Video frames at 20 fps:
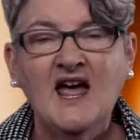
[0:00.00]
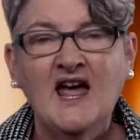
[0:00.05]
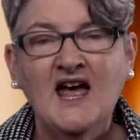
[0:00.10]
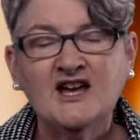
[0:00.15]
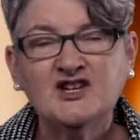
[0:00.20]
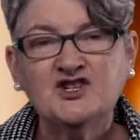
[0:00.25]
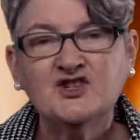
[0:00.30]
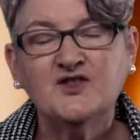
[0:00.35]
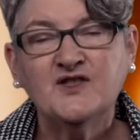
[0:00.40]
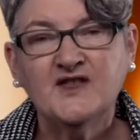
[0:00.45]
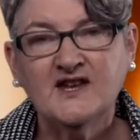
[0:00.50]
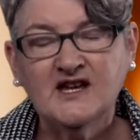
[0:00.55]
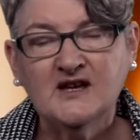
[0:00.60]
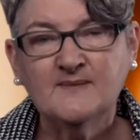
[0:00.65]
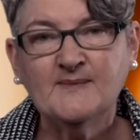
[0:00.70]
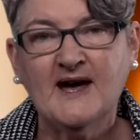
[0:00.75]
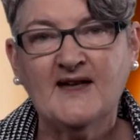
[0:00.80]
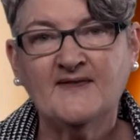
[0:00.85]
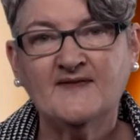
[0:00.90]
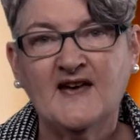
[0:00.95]
As you think
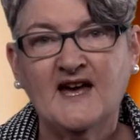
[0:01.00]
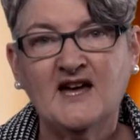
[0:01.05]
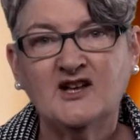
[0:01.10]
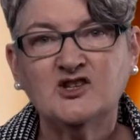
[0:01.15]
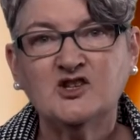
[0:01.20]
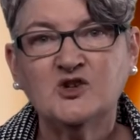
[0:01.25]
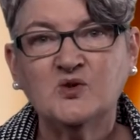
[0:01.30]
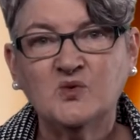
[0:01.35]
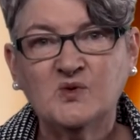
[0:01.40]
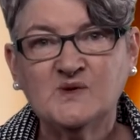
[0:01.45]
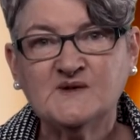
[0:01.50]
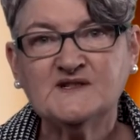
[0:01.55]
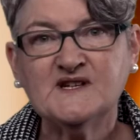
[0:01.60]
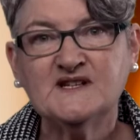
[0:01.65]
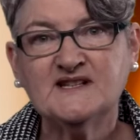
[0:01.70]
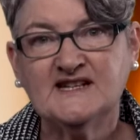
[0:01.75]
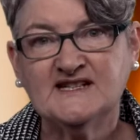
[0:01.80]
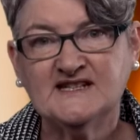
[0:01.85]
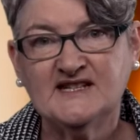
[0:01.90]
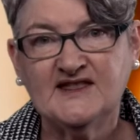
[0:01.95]
about that, you also
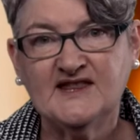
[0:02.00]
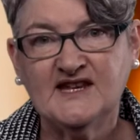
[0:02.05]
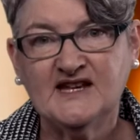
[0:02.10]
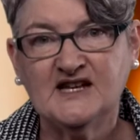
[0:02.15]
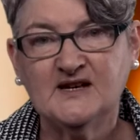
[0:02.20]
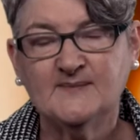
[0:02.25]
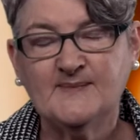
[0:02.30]
need to think